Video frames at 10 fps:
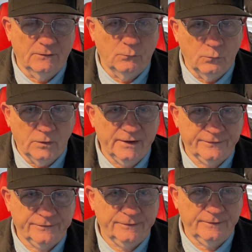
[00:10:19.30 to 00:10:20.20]

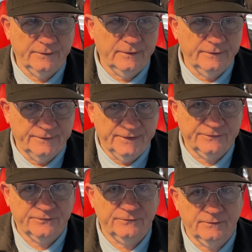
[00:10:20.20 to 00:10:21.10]
with
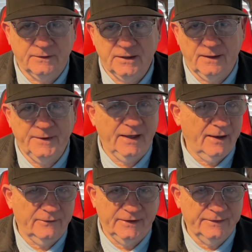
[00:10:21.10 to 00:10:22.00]
this coming
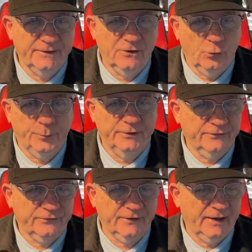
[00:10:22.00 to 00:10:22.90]
out in the open
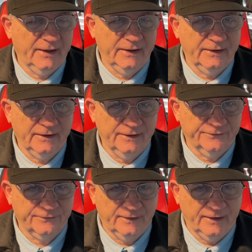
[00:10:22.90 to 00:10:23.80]
saying
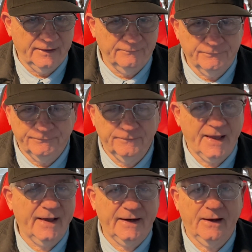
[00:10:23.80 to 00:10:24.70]
it's a
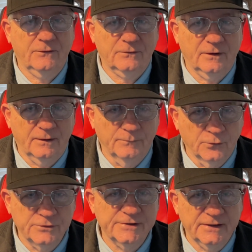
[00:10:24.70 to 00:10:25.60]
flat out
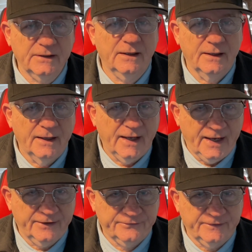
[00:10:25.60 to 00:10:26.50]
emerging
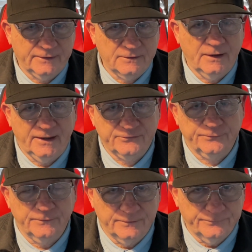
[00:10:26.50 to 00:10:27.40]
asset class
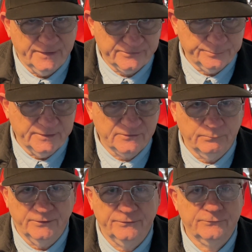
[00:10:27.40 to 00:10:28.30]
for investments
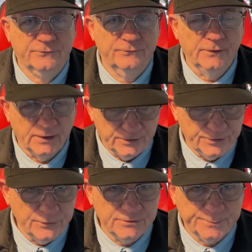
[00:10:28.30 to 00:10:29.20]
with
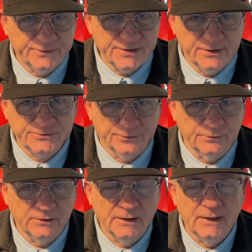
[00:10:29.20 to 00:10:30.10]
huge
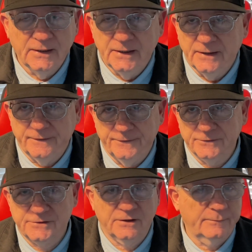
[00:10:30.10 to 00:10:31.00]
potential.
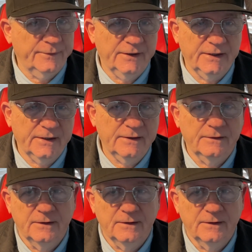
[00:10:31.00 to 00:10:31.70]
There's going to be,